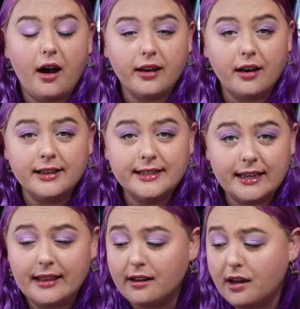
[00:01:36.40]
I can't see
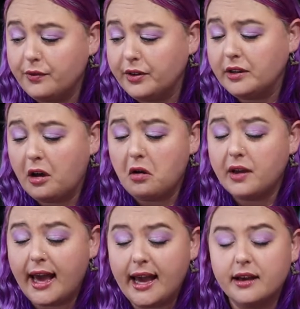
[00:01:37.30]
that covering the whole
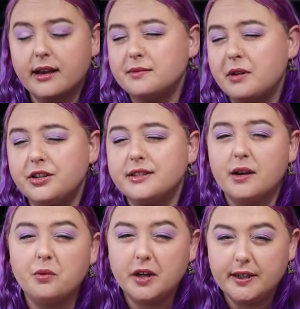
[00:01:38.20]
cake as much as I
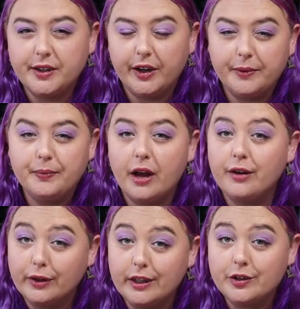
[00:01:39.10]
want it to. I
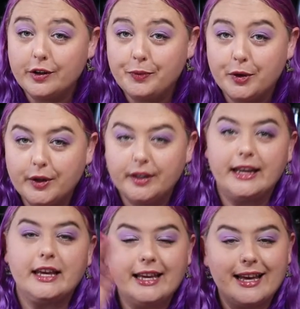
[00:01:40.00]
really should have bought,
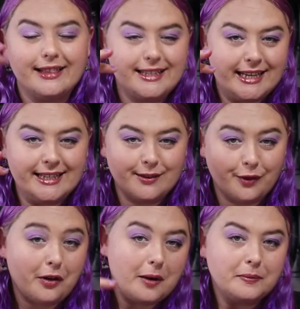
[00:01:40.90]
like you can get the tins
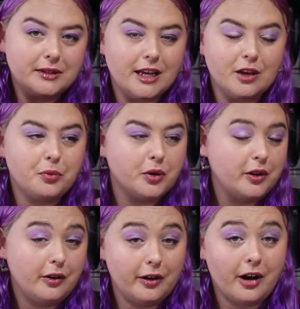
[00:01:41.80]
of crumbs that you can put on
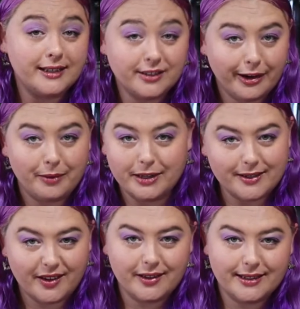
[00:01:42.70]
your own ice cream and
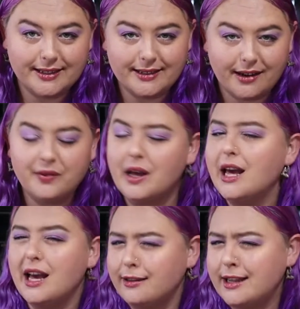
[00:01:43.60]
desserts and stuff,
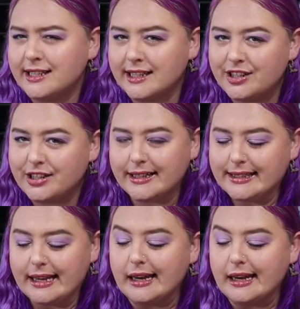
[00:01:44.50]
and they're delicious.